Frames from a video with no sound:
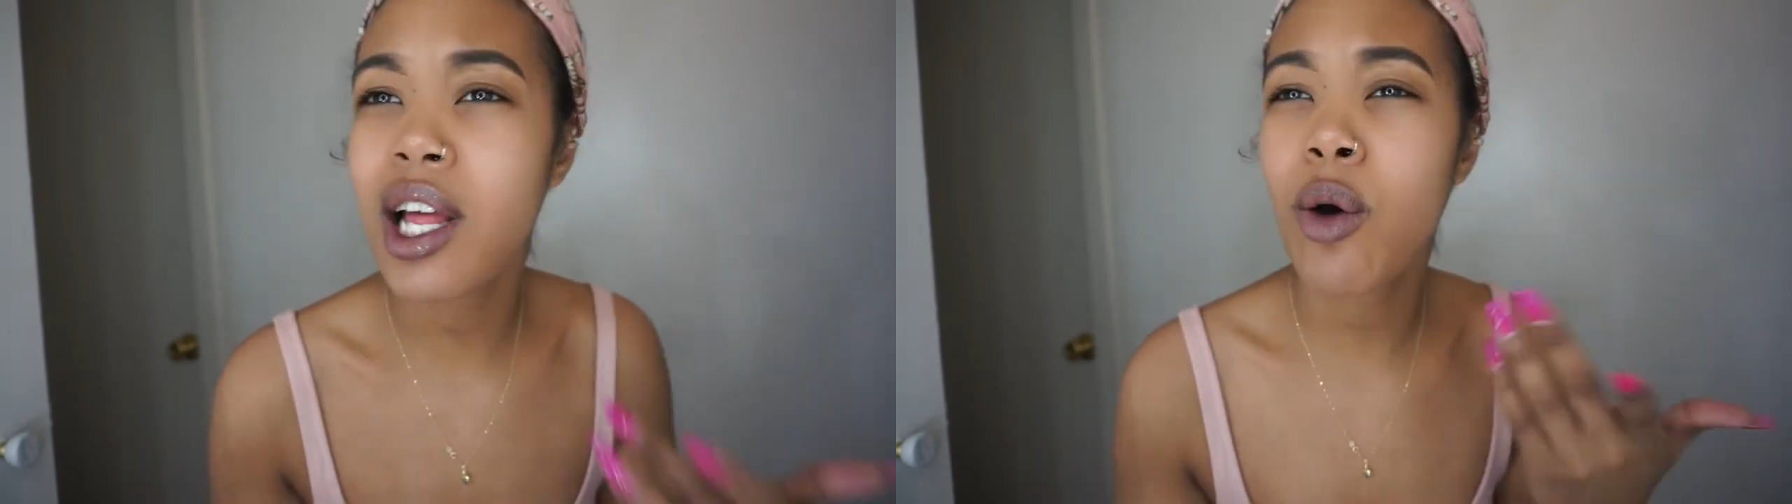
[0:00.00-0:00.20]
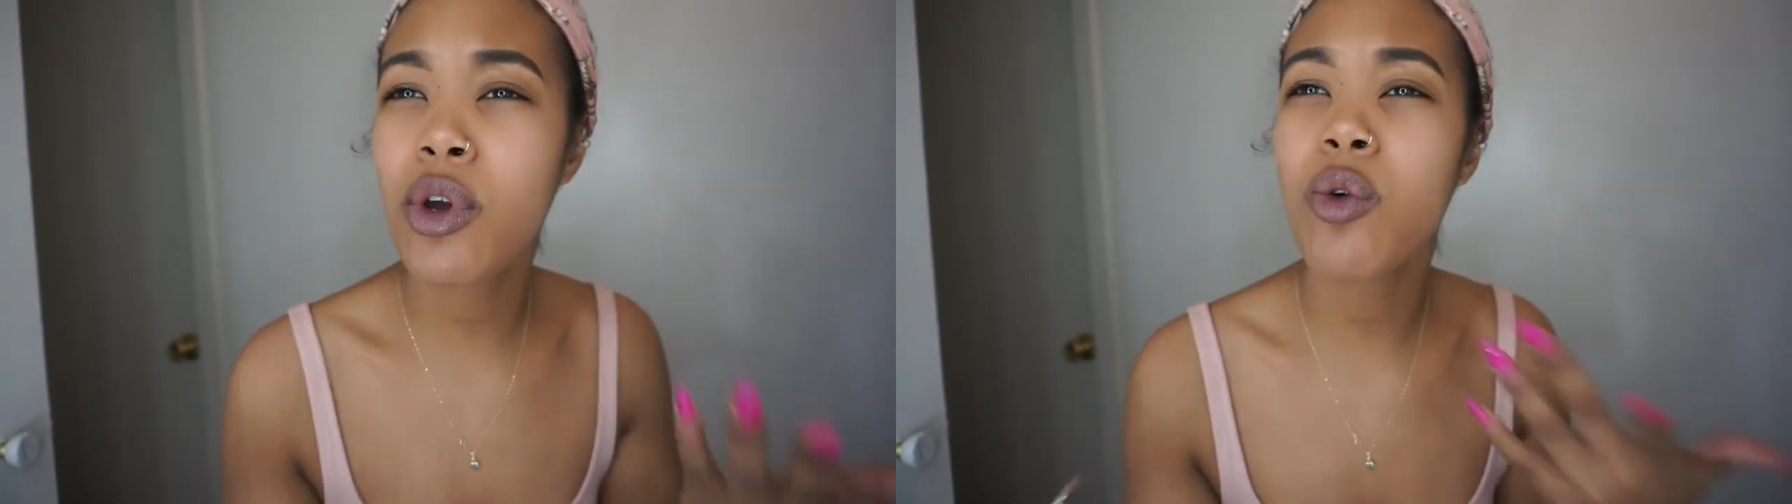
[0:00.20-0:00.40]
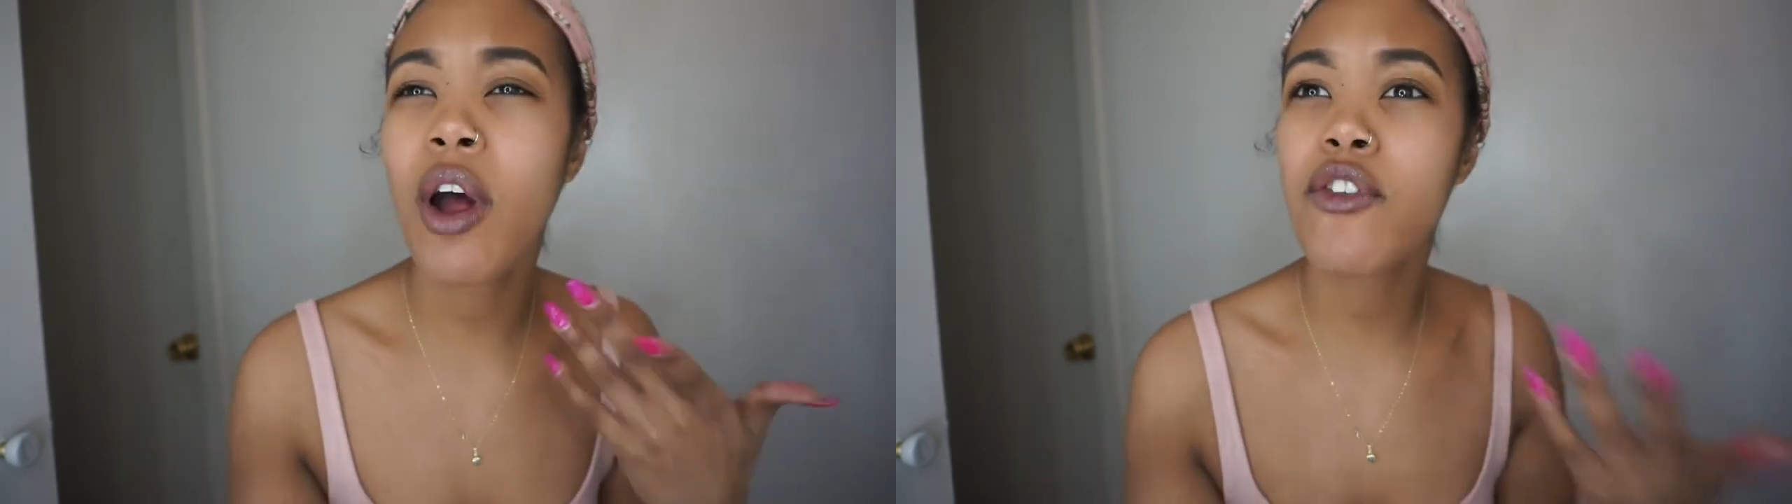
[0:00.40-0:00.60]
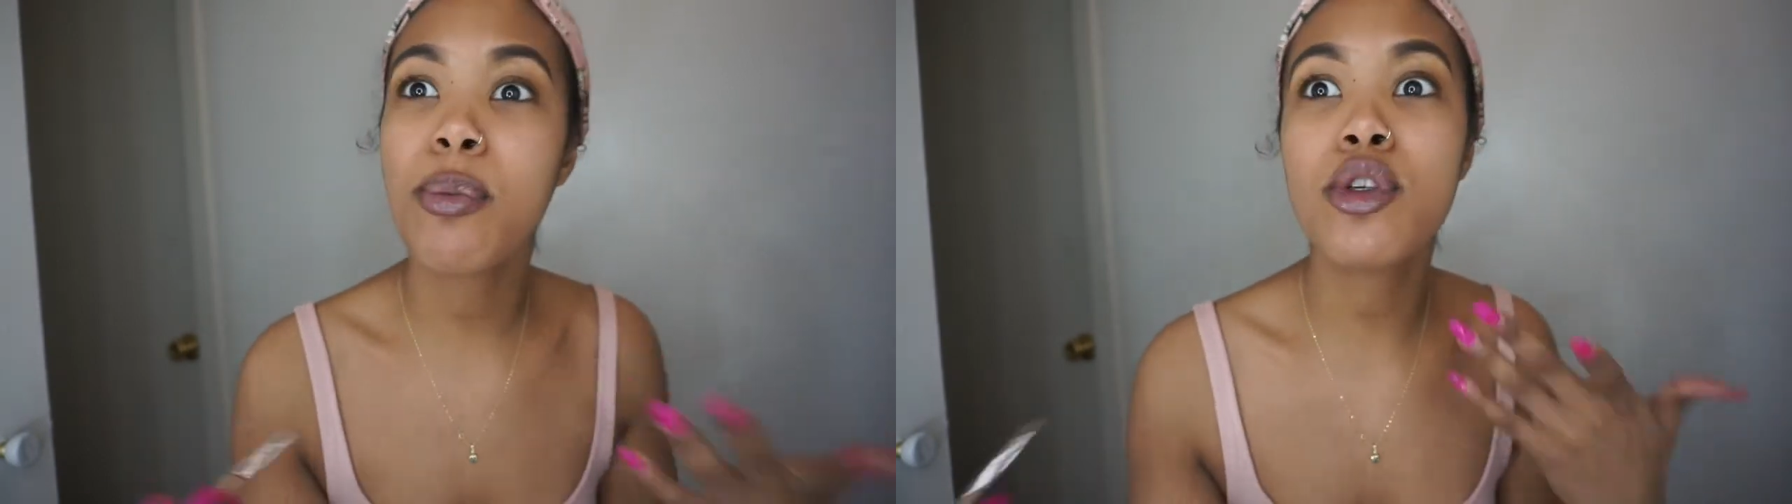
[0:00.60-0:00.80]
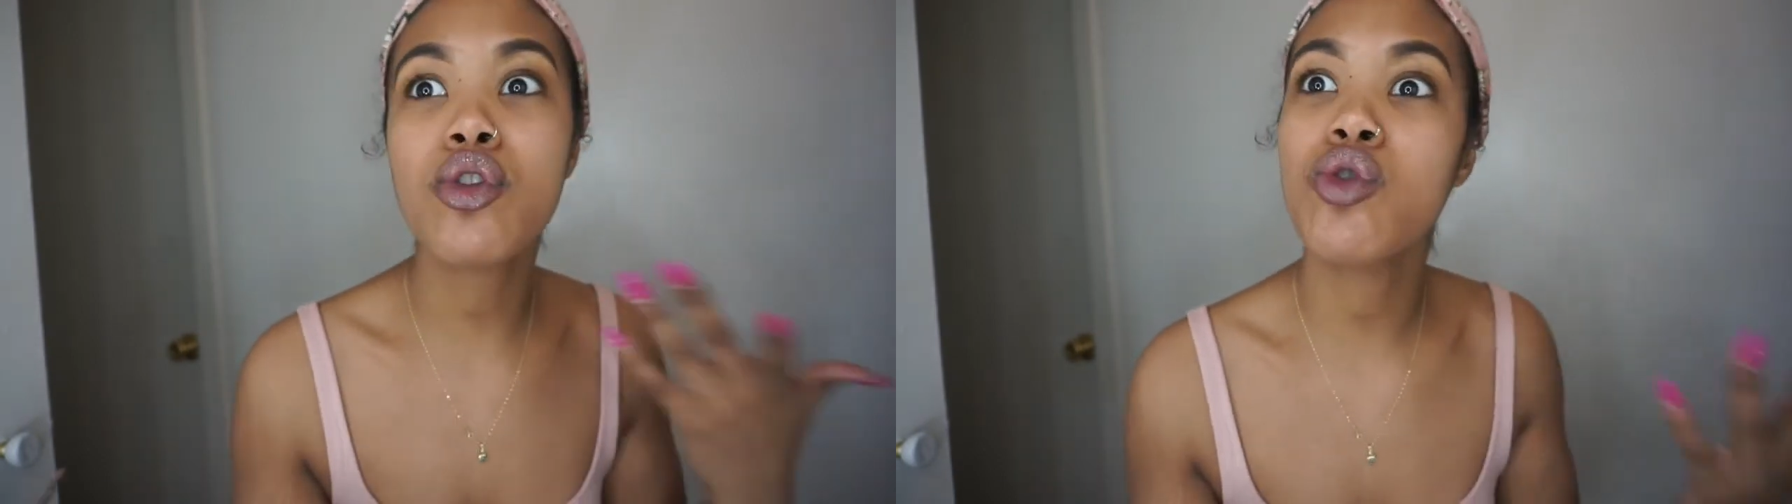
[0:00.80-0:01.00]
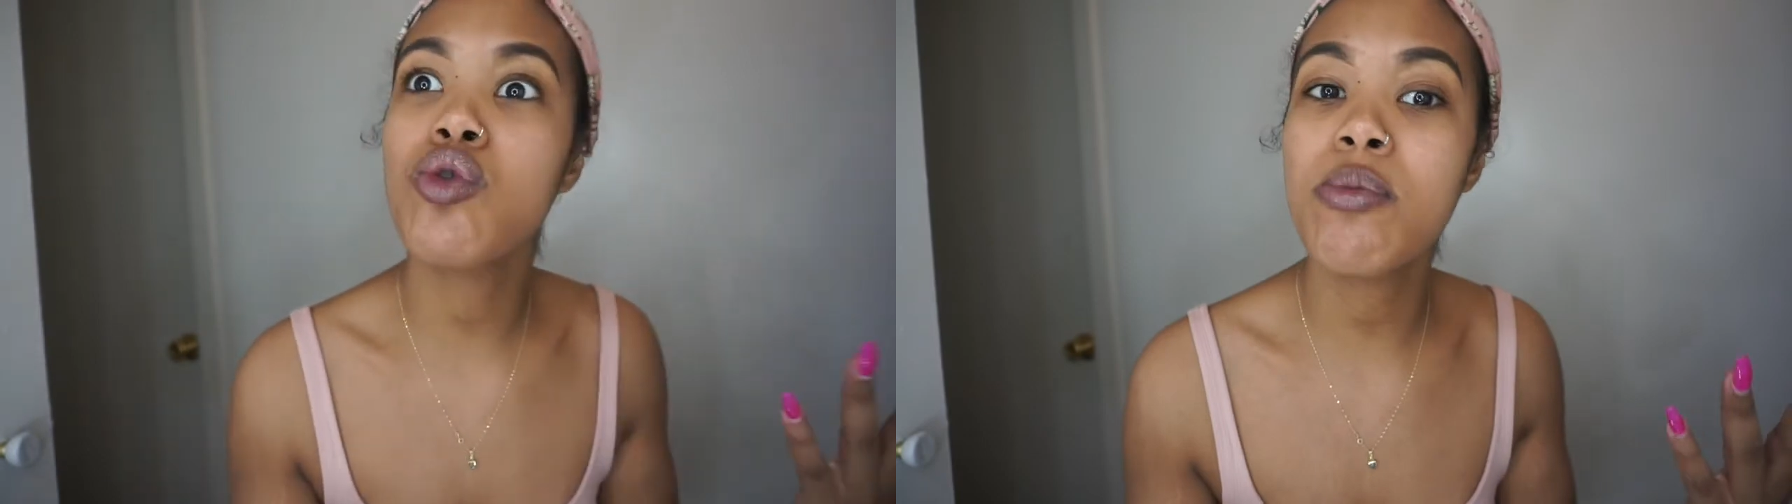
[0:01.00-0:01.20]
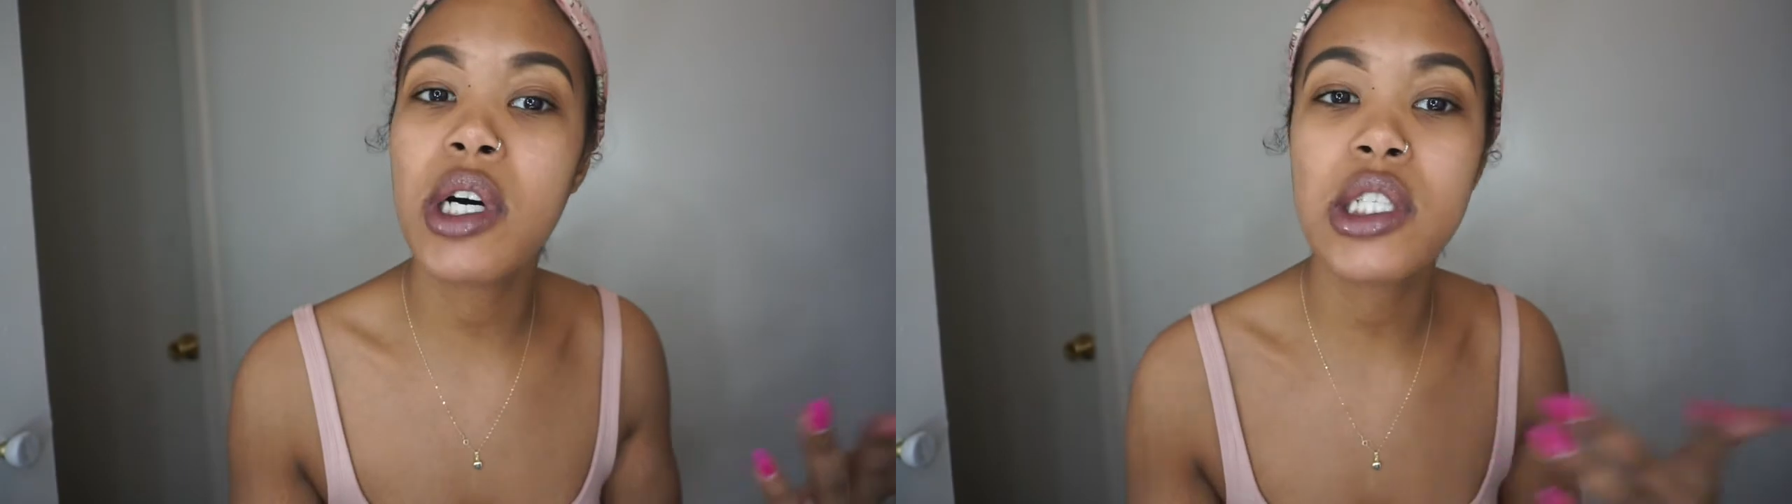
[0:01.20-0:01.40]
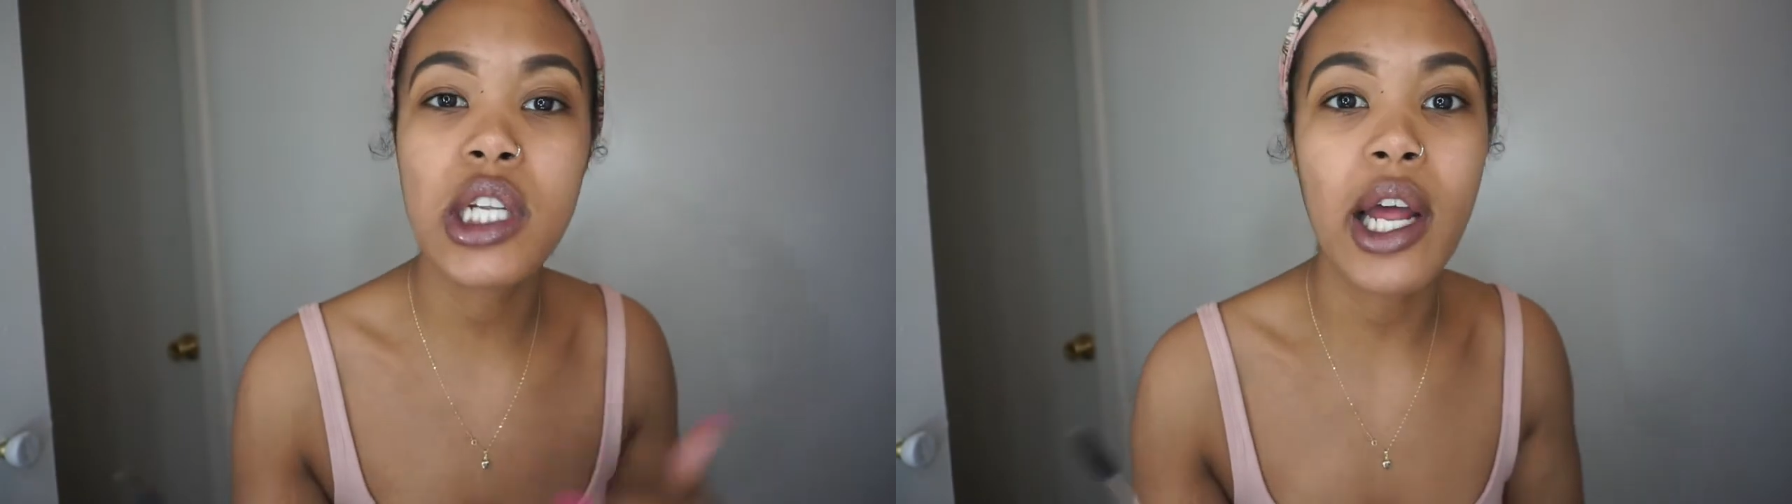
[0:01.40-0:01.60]
That way you don't have to put too
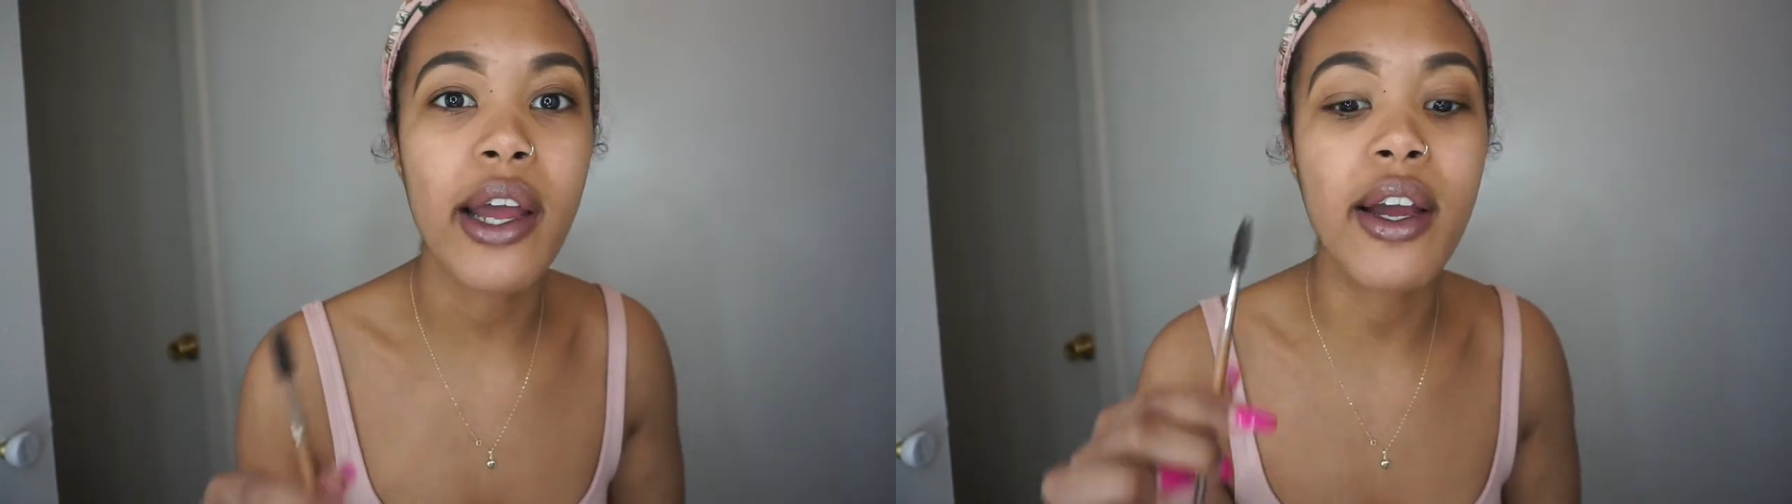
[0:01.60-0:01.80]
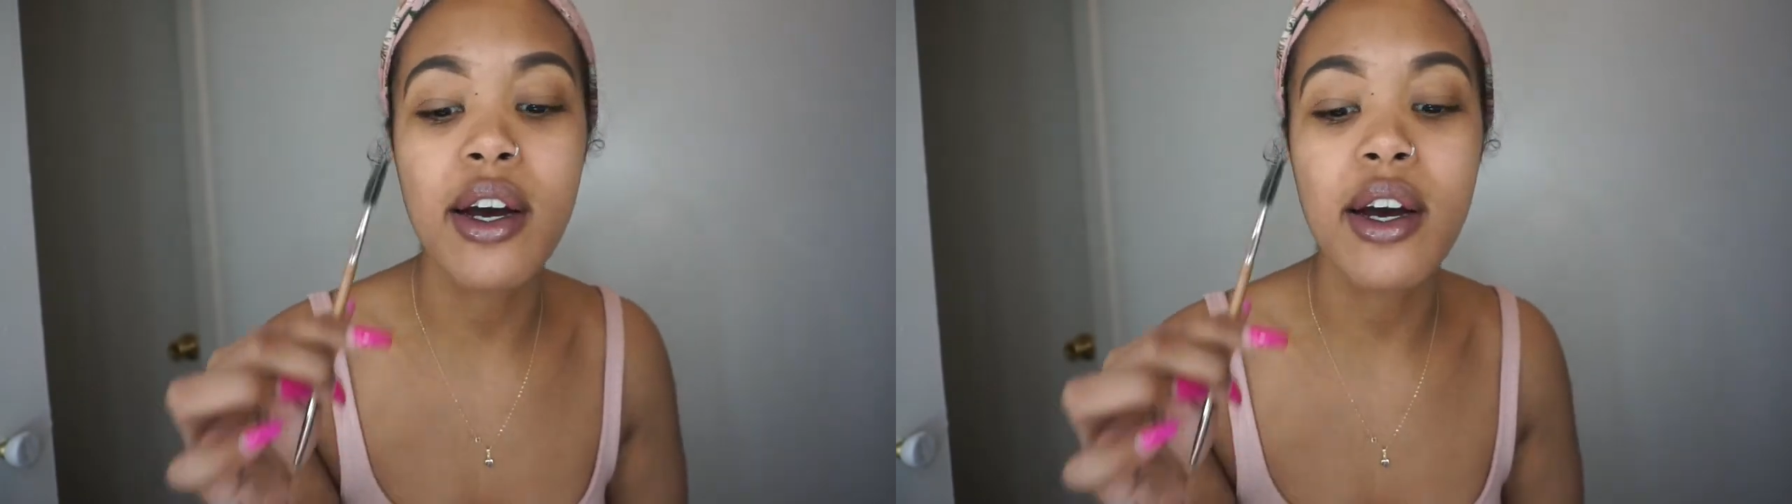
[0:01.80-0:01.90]
much like